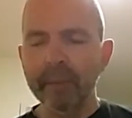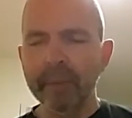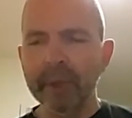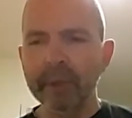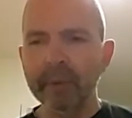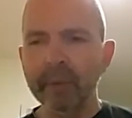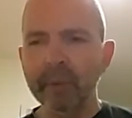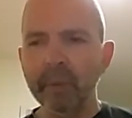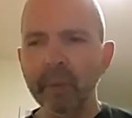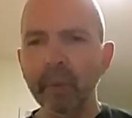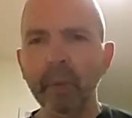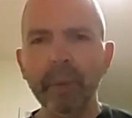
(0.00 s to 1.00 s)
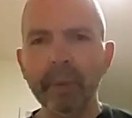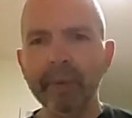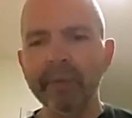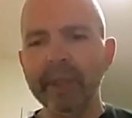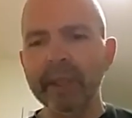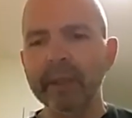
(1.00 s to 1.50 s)
But what we
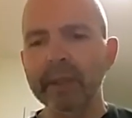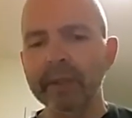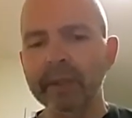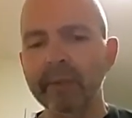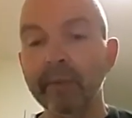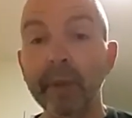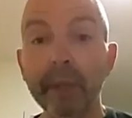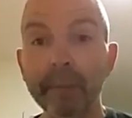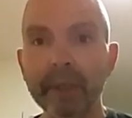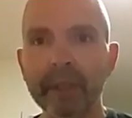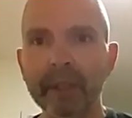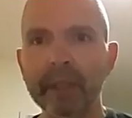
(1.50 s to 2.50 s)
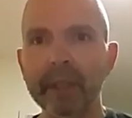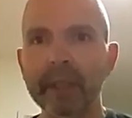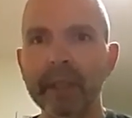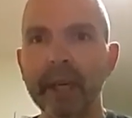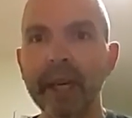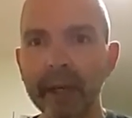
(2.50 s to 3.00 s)
find is vaping
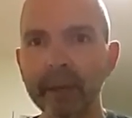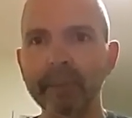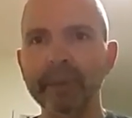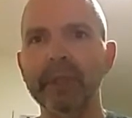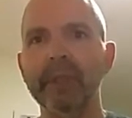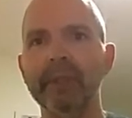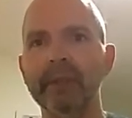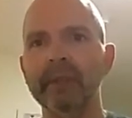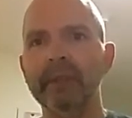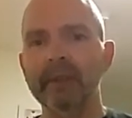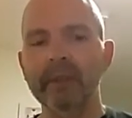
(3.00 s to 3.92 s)
helps us